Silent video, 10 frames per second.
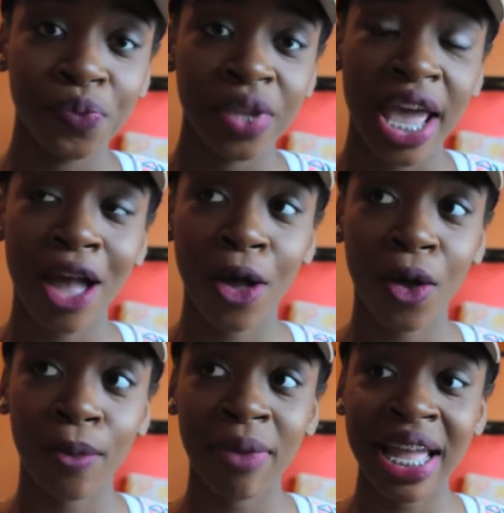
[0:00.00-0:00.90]

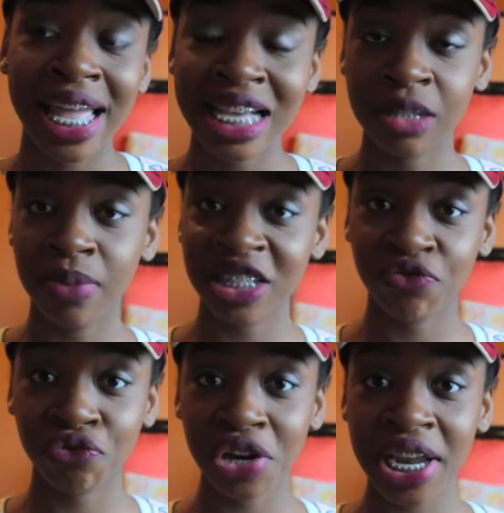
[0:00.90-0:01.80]
how my ex-best
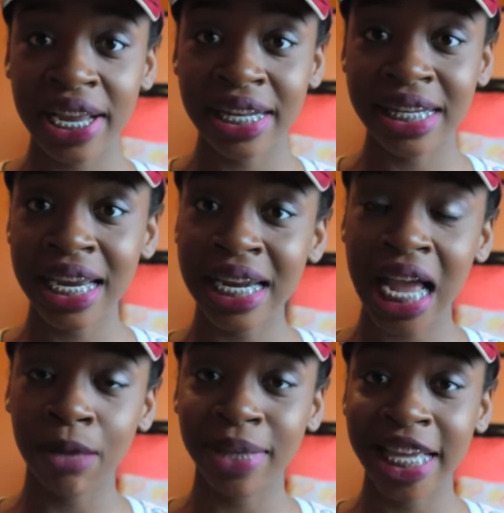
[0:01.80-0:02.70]
friend and
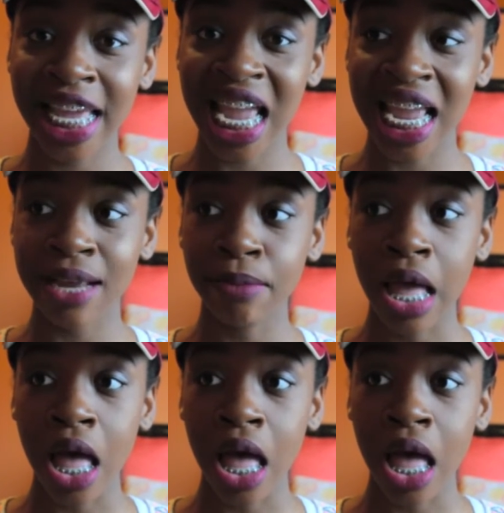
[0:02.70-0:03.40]
I became